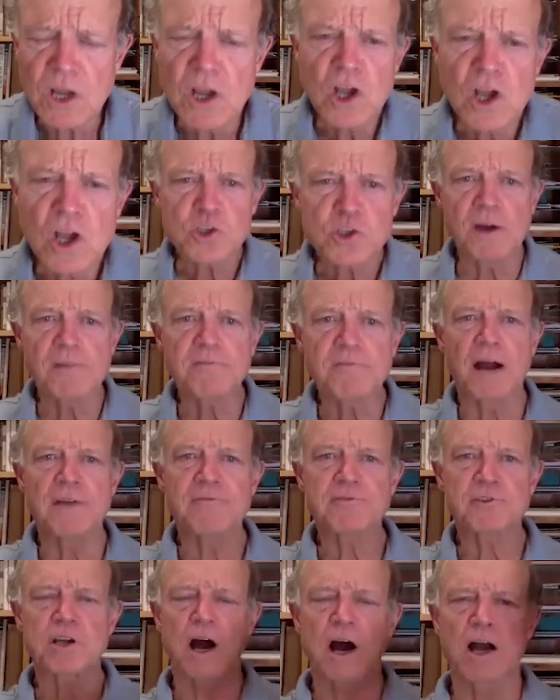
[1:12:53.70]
So
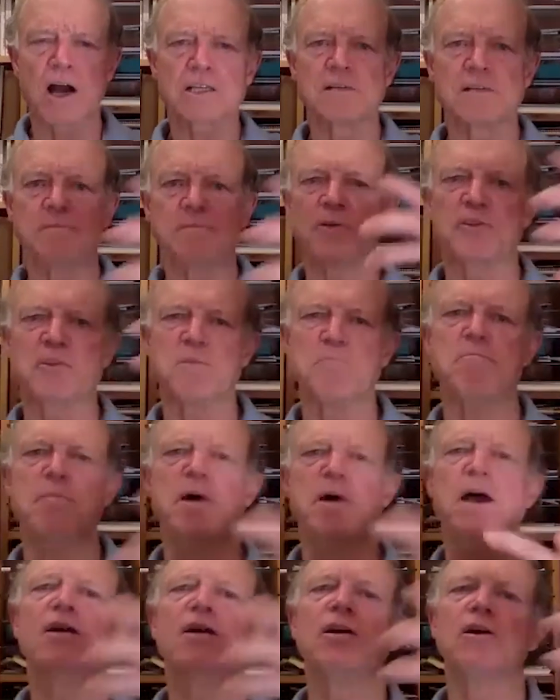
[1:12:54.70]
I've talked about the
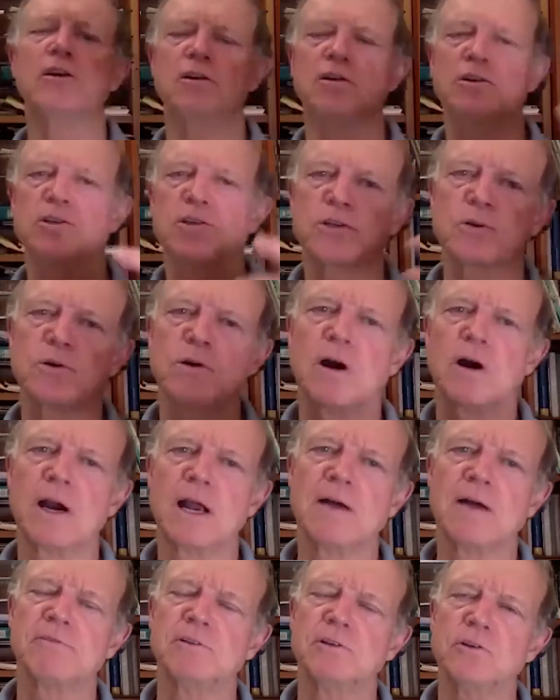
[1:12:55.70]
barriers to our
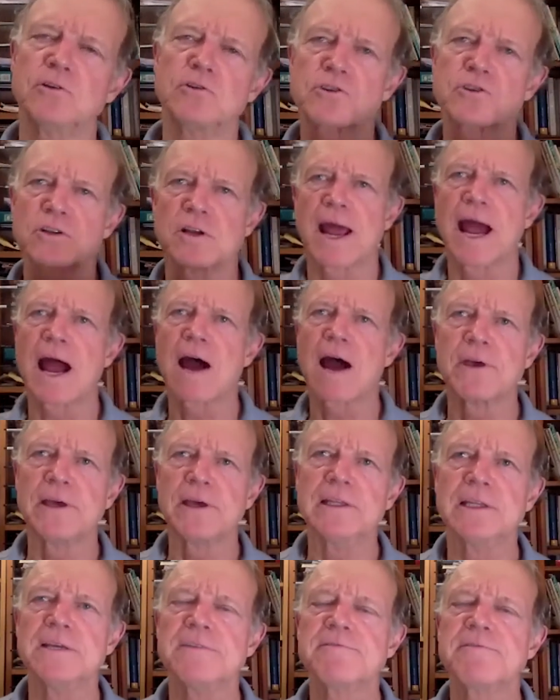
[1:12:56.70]
evolution and how they
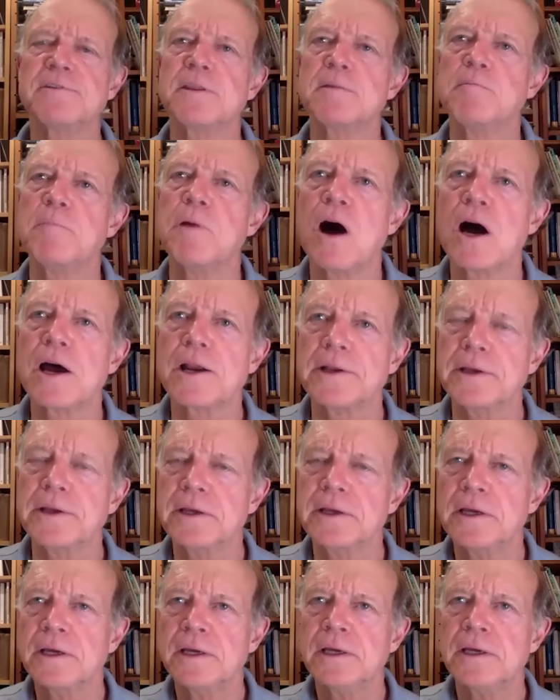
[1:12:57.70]
live in the body.